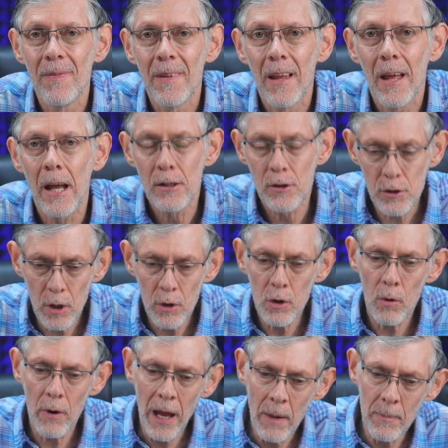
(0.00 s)
And so
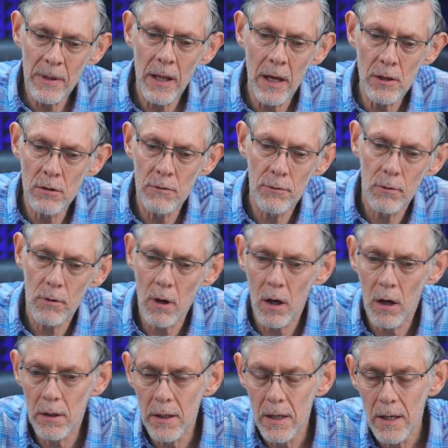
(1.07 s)
you're a habitation for
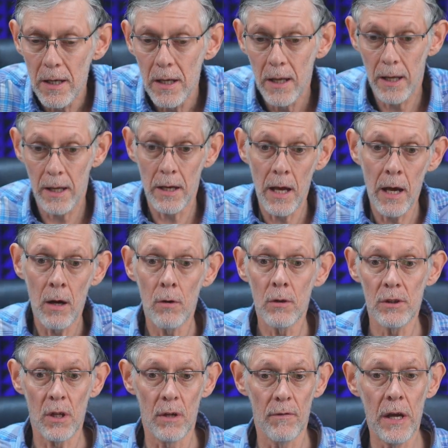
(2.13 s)
God. And now
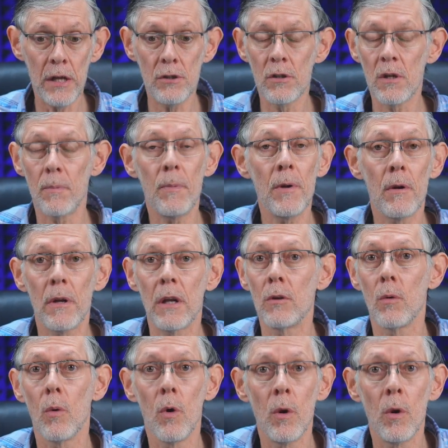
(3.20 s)
salvation appeared unto all